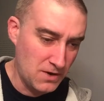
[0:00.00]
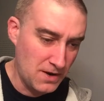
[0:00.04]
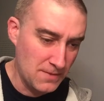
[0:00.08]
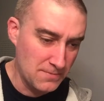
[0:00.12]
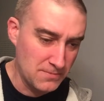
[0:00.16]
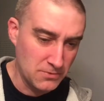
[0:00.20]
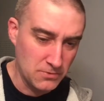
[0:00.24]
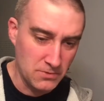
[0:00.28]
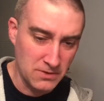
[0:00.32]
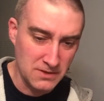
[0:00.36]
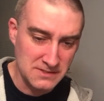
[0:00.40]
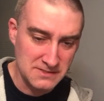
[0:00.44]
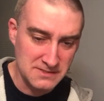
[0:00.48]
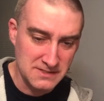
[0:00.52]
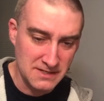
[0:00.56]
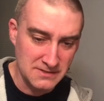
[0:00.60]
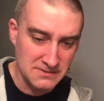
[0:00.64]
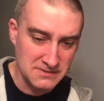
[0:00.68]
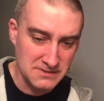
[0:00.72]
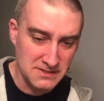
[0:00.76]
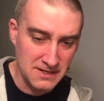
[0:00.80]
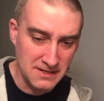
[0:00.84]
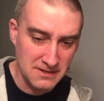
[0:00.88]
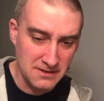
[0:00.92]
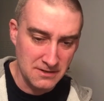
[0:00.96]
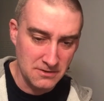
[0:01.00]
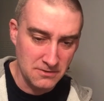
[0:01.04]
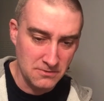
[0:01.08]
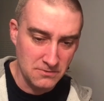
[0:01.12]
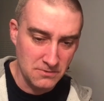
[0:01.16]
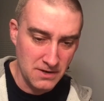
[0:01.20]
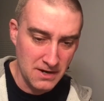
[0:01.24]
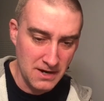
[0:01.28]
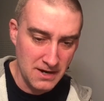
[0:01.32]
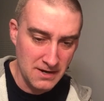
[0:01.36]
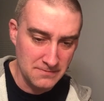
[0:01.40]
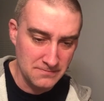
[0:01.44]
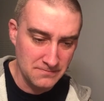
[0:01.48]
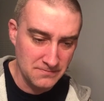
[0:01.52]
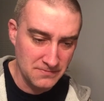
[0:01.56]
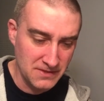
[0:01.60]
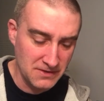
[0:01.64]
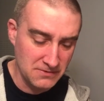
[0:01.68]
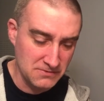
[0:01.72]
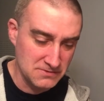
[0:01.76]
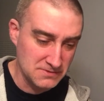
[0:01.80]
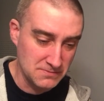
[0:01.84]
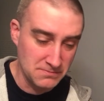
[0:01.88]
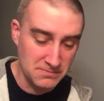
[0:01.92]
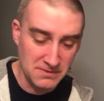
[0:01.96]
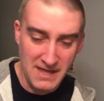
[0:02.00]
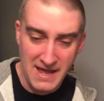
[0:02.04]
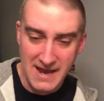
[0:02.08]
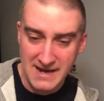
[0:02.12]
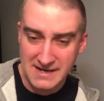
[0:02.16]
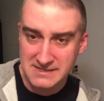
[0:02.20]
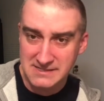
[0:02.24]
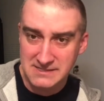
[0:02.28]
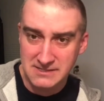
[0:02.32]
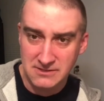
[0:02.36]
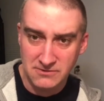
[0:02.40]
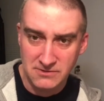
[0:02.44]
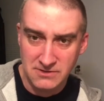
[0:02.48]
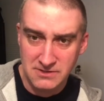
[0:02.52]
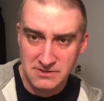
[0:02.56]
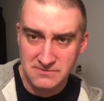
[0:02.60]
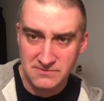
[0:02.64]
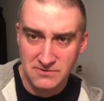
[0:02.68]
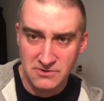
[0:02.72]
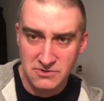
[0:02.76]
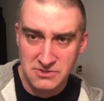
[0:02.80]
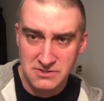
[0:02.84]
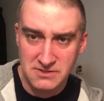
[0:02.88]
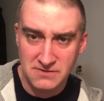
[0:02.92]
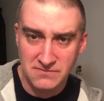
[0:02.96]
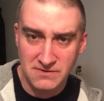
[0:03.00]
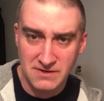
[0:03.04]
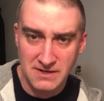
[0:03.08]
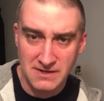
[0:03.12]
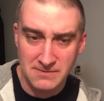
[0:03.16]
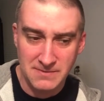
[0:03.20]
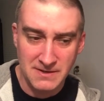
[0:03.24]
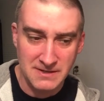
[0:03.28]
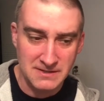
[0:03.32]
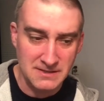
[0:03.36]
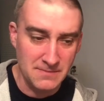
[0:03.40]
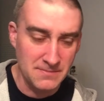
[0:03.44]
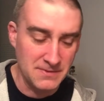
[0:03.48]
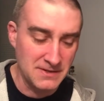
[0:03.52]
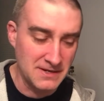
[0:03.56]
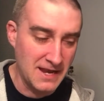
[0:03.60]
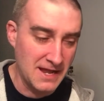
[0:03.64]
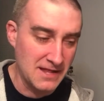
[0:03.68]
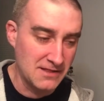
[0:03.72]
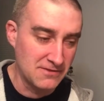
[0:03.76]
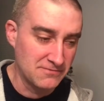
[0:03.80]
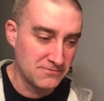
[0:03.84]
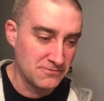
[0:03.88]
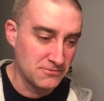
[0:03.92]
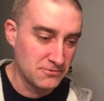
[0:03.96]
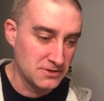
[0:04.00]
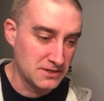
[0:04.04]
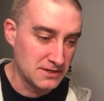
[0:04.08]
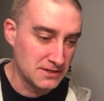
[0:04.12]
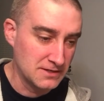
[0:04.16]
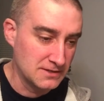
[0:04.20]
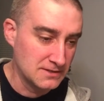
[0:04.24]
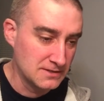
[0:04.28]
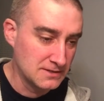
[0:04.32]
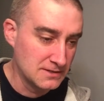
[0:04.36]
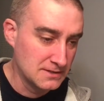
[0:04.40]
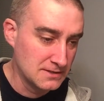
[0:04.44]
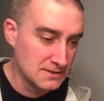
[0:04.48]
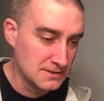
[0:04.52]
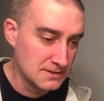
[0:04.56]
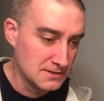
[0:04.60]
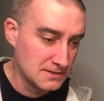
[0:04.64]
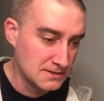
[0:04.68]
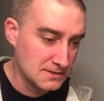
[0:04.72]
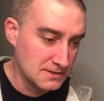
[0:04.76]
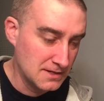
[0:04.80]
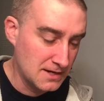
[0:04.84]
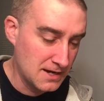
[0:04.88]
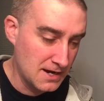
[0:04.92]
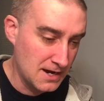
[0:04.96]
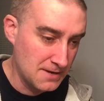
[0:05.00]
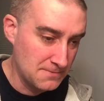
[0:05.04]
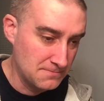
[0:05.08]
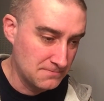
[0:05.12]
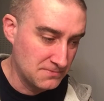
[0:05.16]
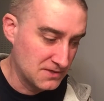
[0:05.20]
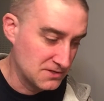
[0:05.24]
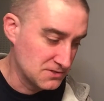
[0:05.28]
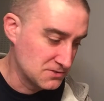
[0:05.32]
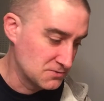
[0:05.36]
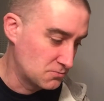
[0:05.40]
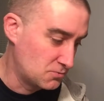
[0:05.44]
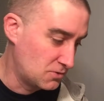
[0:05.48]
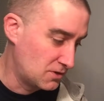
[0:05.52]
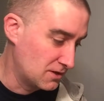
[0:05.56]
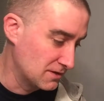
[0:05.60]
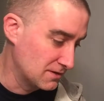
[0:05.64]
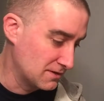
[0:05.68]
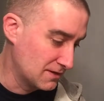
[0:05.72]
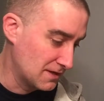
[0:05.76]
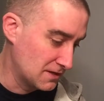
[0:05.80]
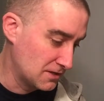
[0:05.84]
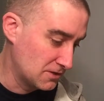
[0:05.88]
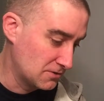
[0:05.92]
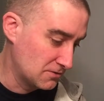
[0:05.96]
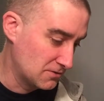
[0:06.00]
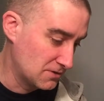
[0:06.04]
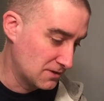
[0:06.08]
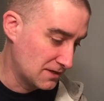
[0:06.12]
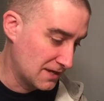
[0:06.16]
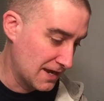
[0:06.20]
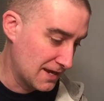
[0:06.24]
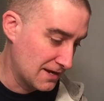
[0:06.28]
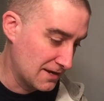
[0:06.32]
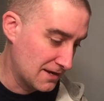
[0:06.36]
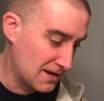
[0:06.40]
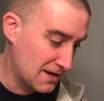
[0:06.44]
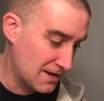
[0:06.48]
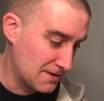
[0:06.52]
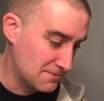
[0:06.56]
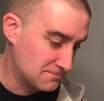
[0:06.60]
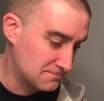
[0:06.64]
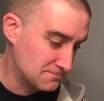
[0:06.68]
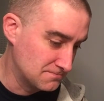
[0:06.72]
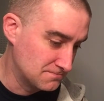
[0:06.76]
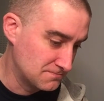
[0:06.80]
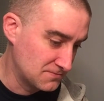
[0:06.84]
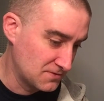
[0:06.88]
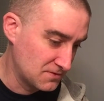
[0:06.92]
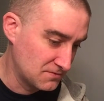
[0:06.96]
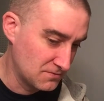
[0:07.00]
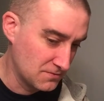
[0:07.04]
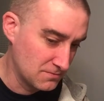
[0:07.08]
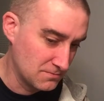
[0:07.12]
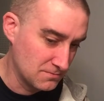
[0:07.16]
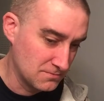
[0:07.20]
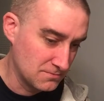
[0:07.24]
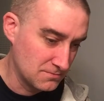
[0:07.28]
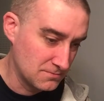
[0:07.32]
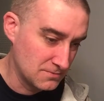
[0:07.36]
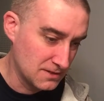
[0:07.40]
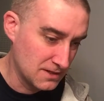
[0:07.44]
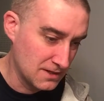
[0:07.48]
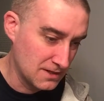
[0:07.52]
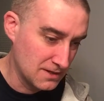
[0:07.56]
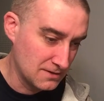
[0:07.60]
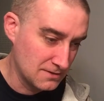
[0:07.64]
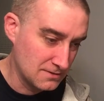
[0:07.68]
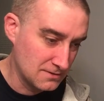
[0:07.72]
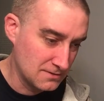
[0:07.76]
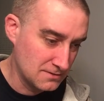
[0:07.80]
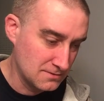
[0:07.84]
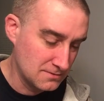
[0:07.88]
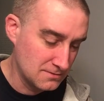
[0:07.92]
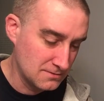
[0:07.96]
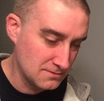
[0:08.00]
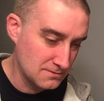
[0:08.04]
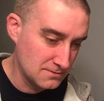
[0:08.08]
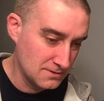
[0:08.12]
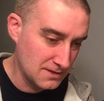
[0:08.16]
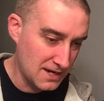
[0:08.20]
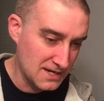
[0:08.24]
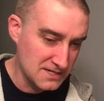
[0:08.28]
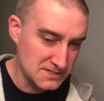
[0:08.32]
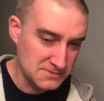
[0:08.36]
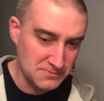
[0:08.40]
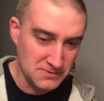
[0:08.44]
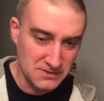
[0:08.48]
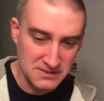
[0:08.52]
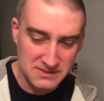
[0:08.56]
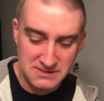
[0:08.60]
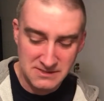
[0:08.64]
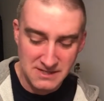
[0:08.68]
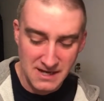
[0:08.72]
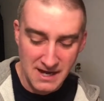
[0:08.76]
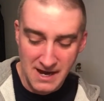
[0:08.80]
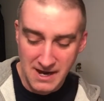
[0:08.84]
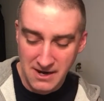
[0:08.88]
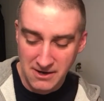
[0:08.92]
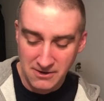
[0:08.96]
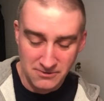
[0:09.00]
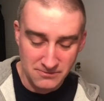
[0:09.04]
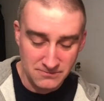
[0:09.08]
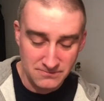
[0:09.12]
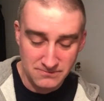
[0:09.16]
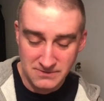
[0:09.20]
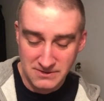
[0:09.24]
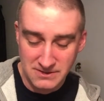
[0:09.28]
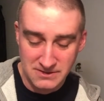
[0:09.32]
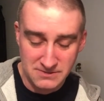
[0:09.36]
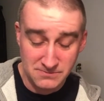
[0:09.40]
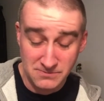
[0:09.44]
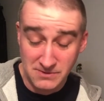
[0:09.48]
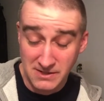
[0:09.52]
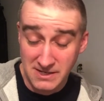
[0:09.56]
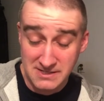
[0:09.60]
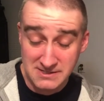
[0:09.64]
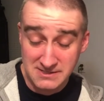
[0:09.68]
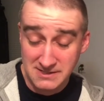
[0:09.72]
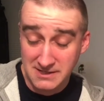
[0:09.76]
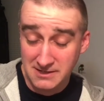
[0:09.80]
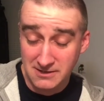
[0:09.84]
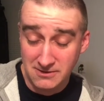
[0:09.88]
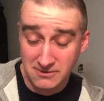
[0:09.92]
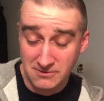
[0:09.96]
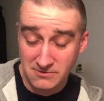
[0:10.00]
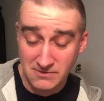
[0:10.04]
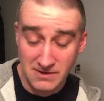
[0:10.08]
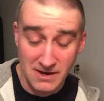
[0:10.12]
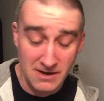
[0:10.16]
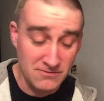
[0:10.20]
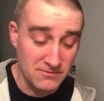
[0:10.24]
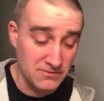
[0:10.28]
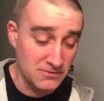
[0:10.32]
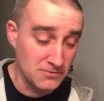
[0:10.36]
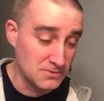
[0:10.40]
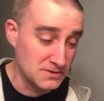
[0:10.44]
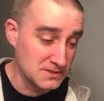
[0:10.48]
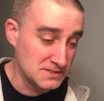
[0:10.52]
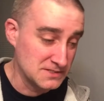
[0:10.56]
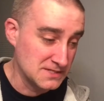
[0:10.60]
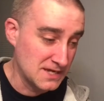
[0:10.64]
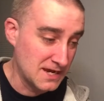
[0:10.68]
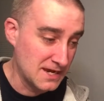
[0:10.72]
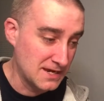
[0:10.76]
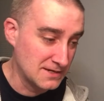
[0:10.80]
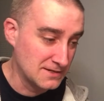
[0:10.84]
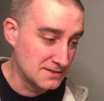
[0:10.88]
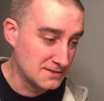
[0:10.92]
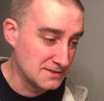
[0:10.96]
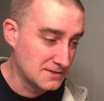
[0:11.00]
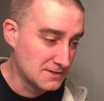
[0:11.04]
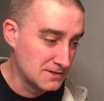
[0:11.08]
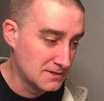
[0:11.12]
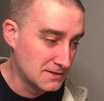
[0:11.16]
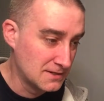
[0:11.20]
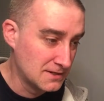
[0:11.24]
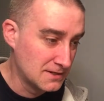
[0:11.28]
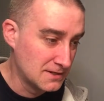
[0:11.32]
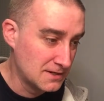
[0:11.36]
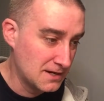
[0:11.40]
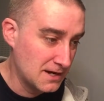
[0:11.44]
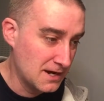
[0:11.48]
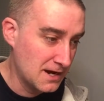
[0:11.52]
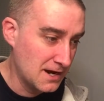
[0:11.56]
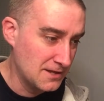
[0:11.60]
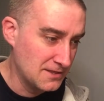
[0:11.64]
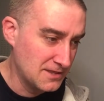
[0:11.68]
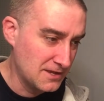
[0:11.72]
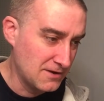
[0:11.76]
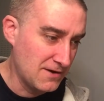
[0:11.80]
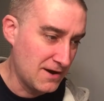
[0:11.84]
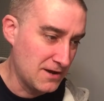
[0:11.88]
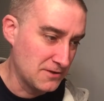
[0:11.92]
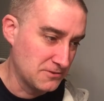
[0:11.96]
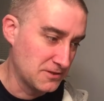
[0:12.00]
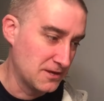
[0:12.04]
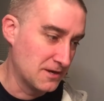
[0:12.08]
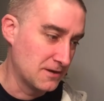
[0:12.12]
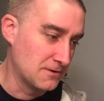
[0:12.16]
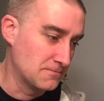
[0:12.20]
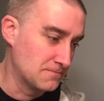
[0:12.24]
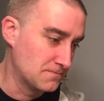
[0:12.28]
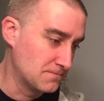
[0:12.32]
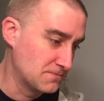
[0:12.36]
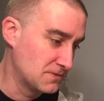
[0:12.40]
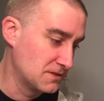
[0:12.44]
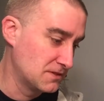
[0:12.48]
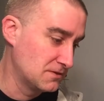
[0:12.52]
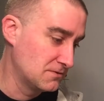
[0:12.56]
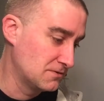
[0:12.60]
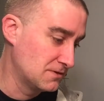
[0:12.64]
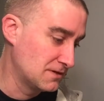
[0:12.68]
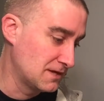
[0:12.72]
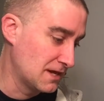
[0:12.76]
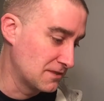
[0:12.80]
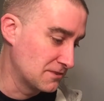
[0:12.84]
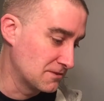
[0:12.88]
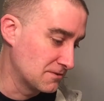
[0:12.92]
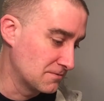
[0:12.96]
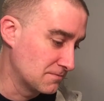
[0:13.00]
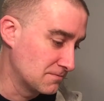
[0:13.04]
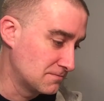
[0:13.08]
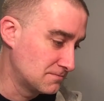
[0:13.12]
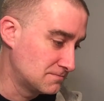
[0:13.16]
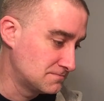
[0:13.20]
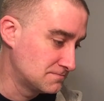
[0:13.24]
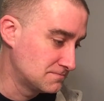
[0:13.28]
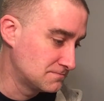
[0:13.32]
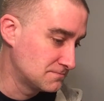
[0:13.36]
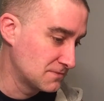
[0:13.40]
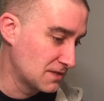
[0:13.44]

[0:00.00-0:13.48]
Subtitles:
WampaWare sells it. I know there was a Black Series version of it I picked up in California. There's one that you can get from Cosplay Sky or Cosplaysky, or however you want to say it. They're out there. You can get them.